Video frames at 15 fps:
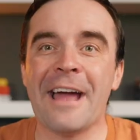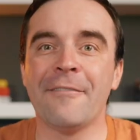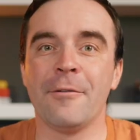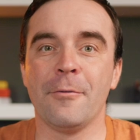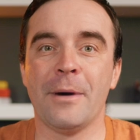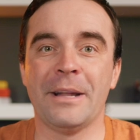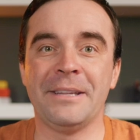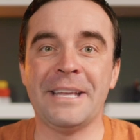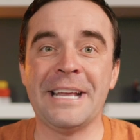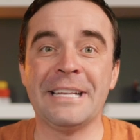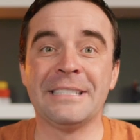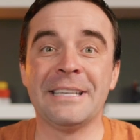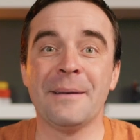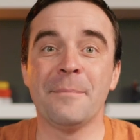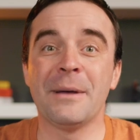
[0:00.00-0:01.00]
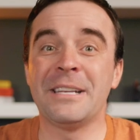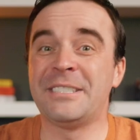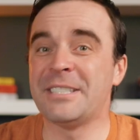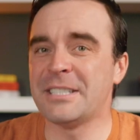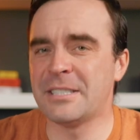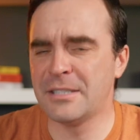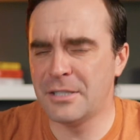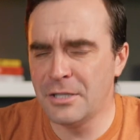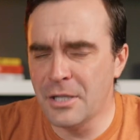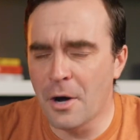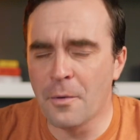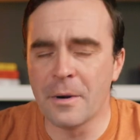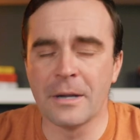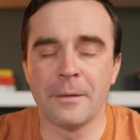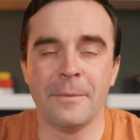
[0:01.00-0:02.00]
everyone needs, but it's just
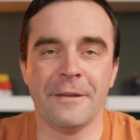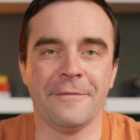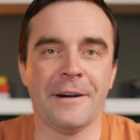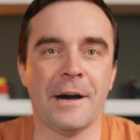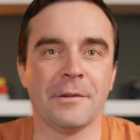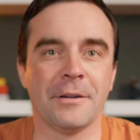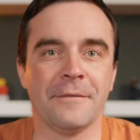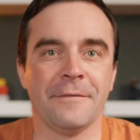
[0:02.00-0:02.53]
nowhere to be found